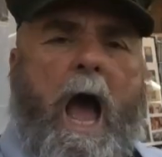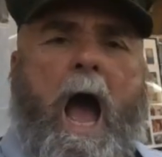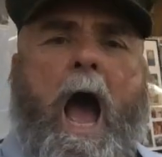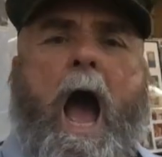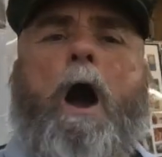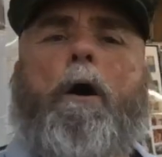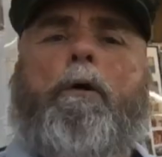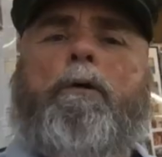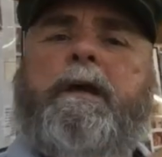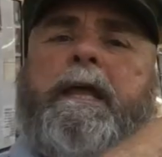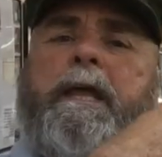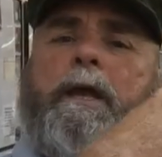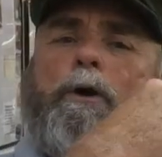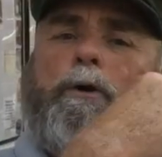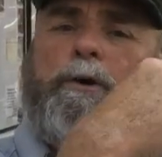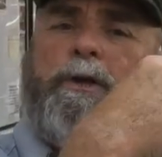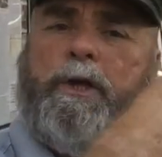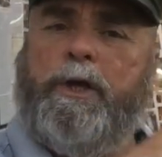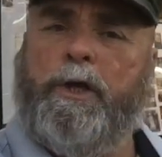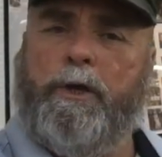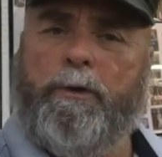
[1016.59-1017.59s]
I'll
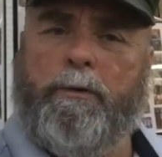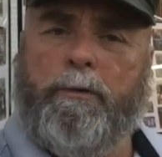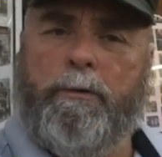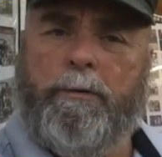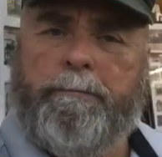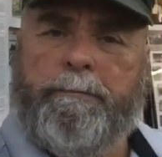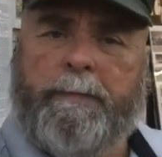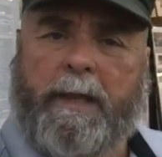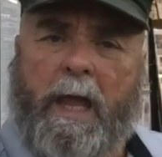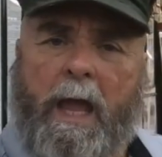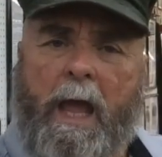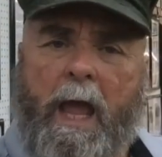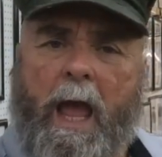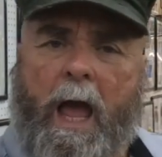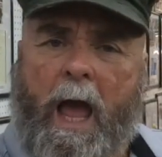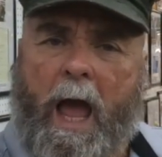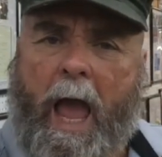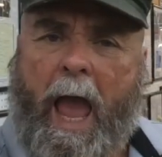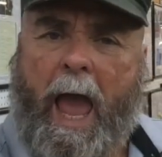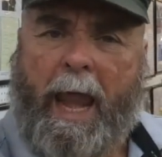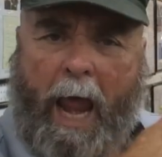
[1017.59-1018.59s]
kill you
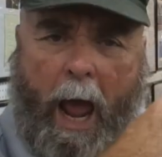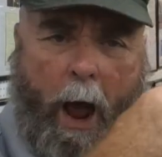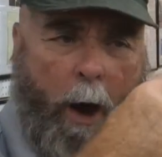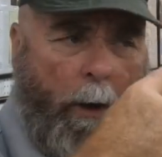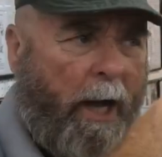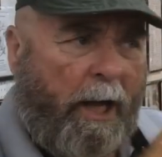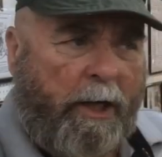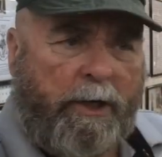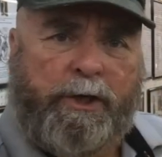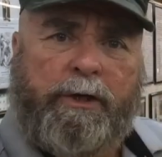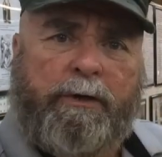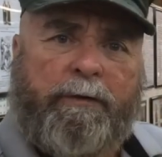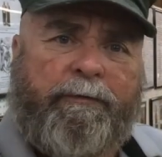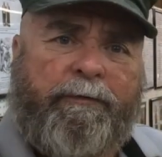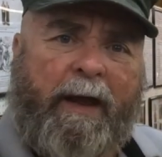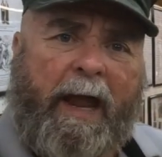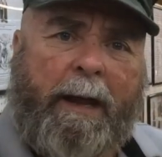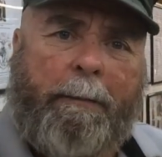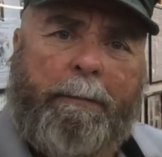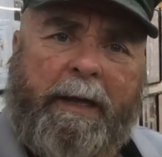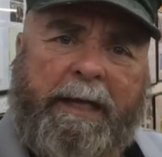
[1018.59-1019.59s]
and I'll hunt your
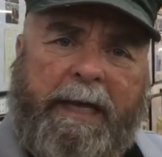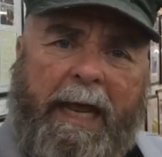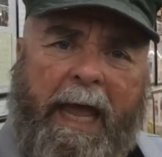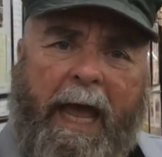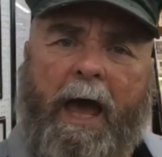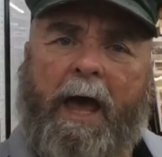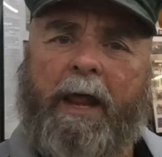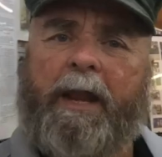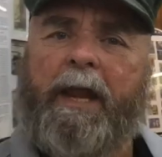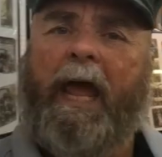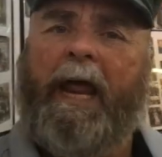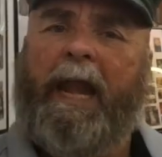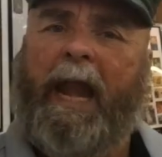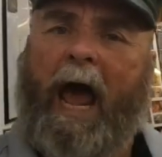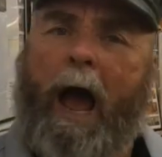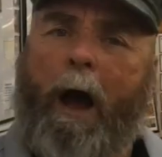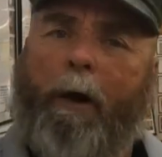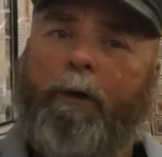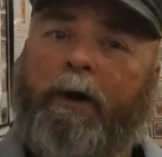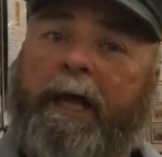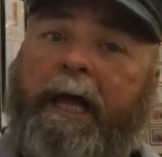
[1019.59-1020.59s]
family down and
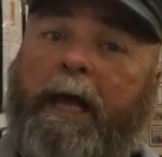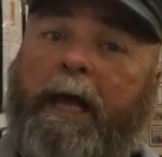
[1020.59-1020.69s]
I'll